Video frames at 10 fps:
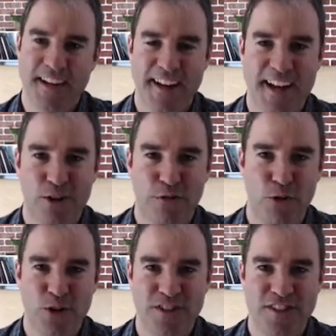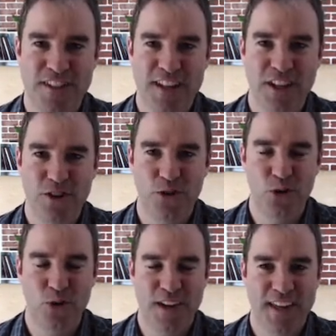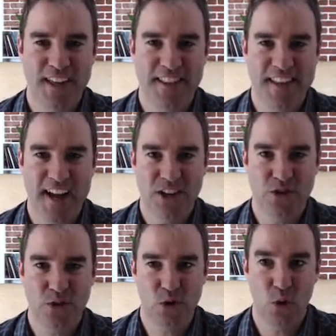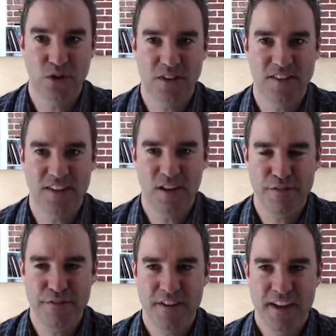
I look forward to seeing you in the actual course itself.